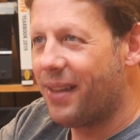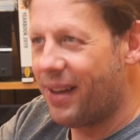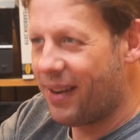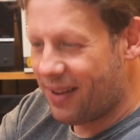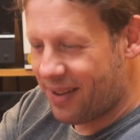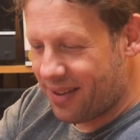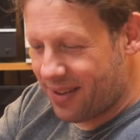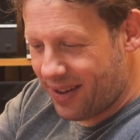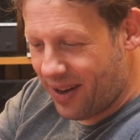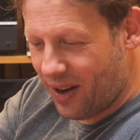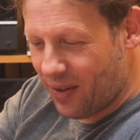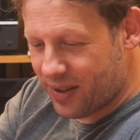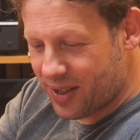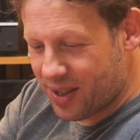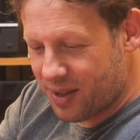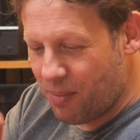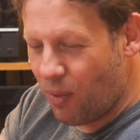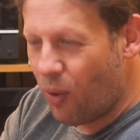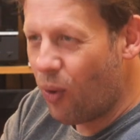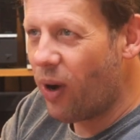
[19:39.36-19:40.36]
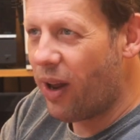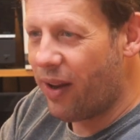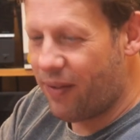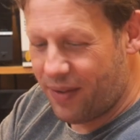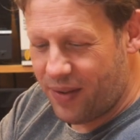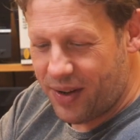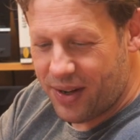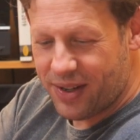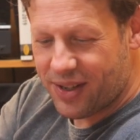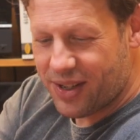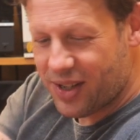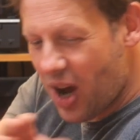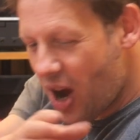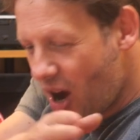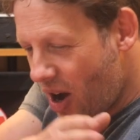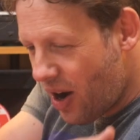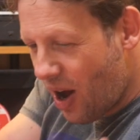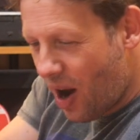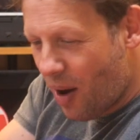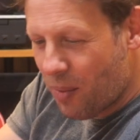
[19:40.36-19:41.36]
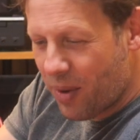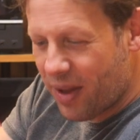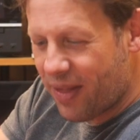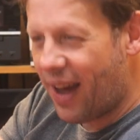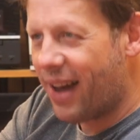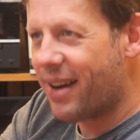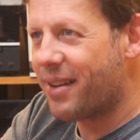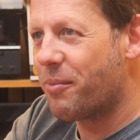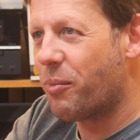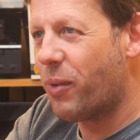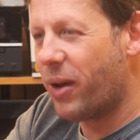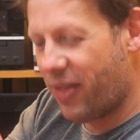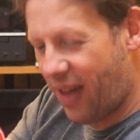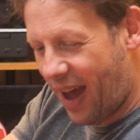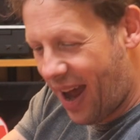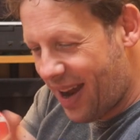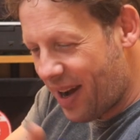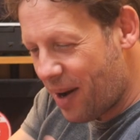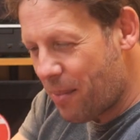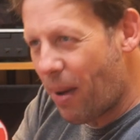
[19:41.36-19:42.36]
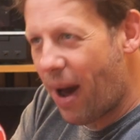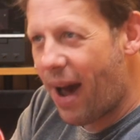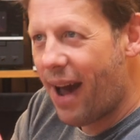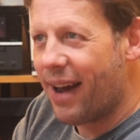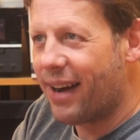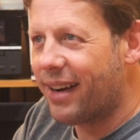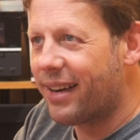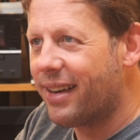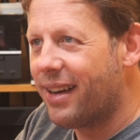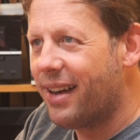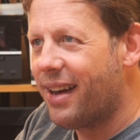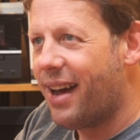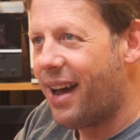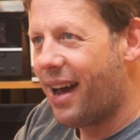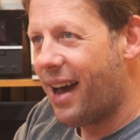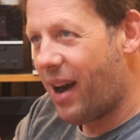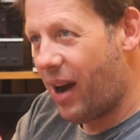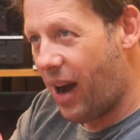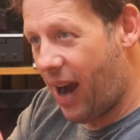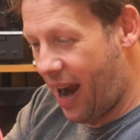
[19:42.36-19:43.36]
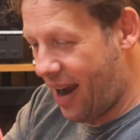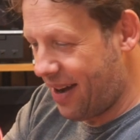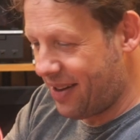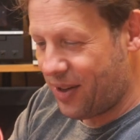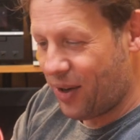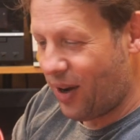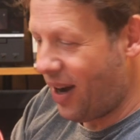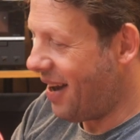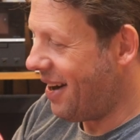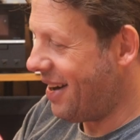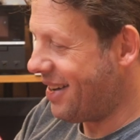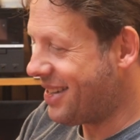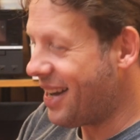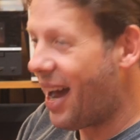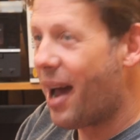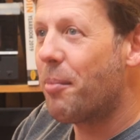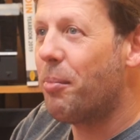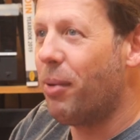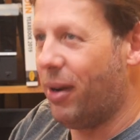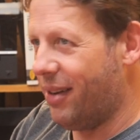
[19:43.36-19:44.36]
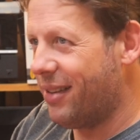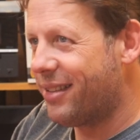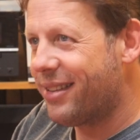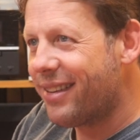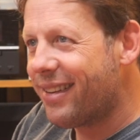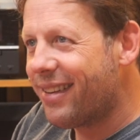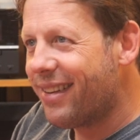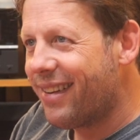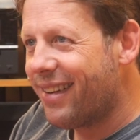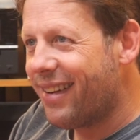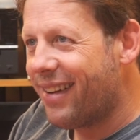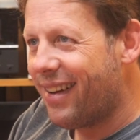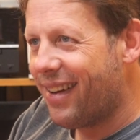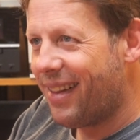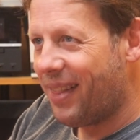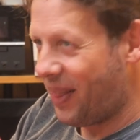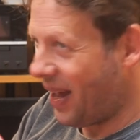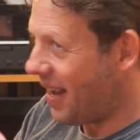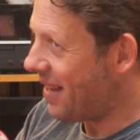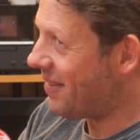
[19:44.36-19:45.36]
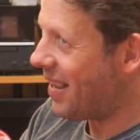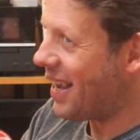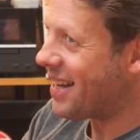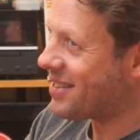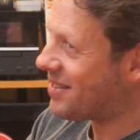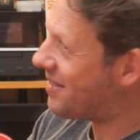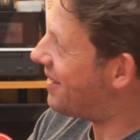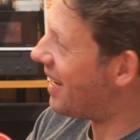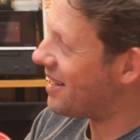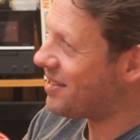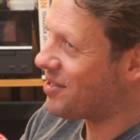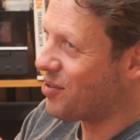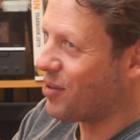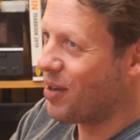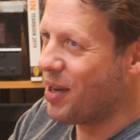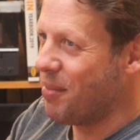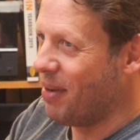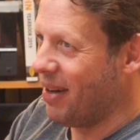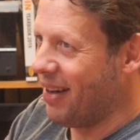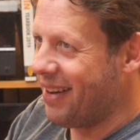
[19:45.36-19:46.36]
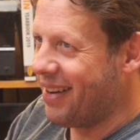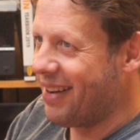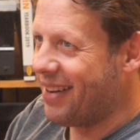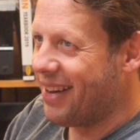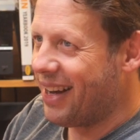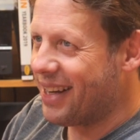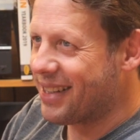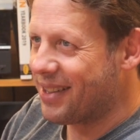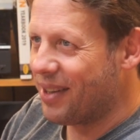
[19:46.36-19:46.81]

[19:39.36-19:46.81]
The smaller. If you can turn up with that in a bag, and a tablet, that's dreamy. That's